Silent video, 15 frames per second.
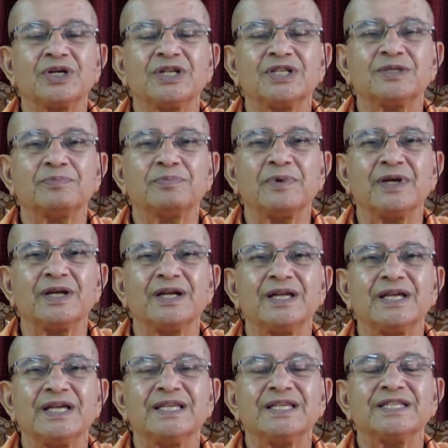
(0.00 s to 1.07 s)

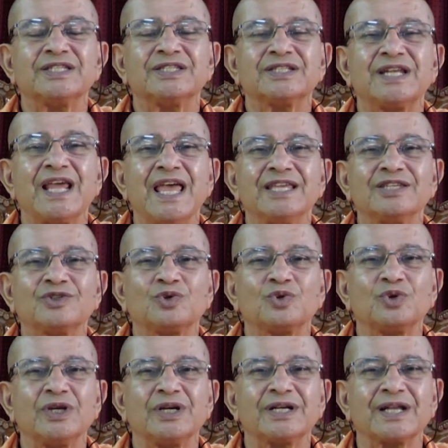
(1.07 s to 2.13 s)
taste through
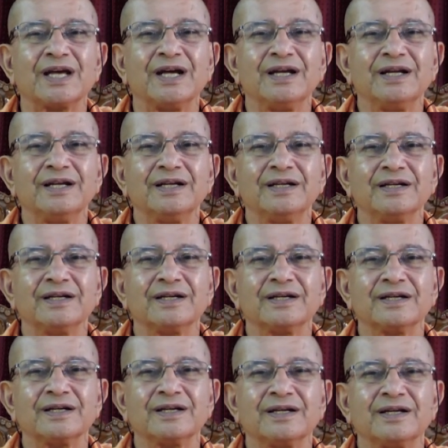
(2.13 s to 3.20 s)
the tongue,
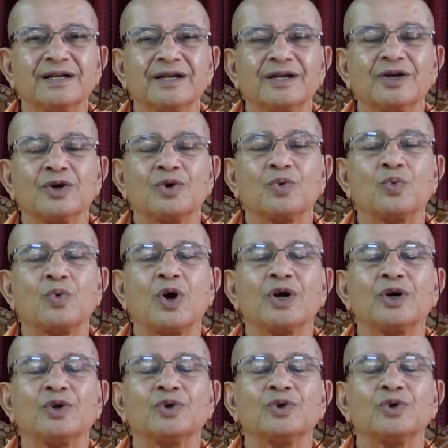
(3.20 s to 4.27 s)

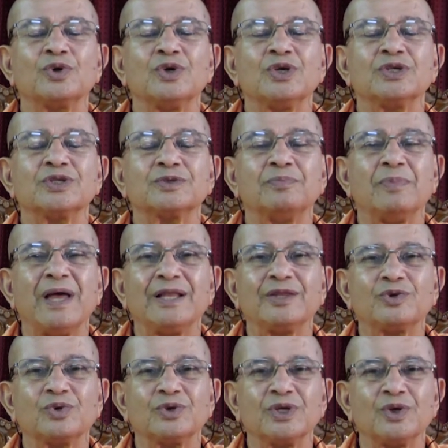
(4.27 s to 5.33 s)
what you smell
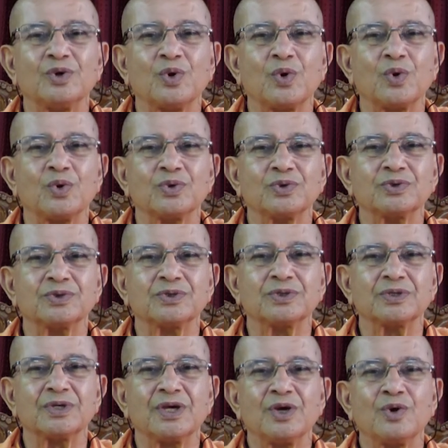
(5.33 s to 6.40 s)
through the nose,
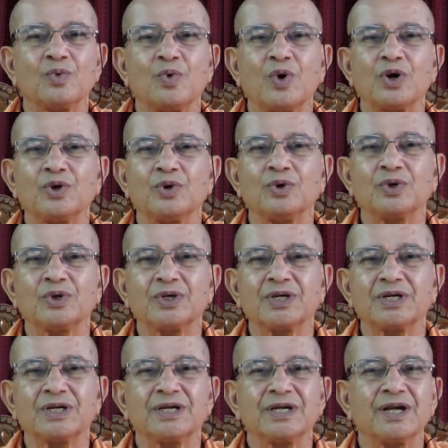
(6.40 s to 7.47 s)
what you
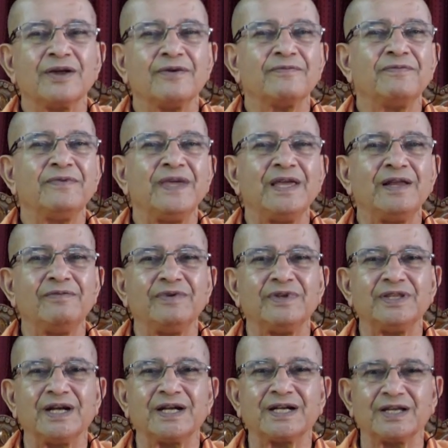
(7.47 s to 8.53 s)
feel
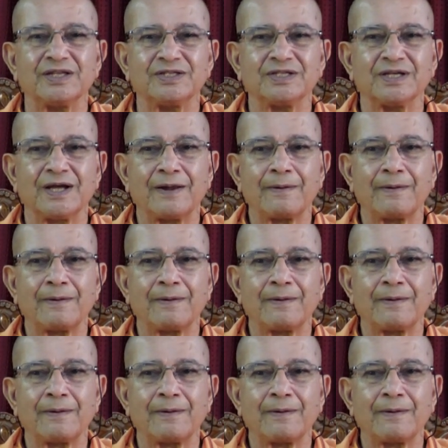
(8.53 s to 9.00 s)
with the touch.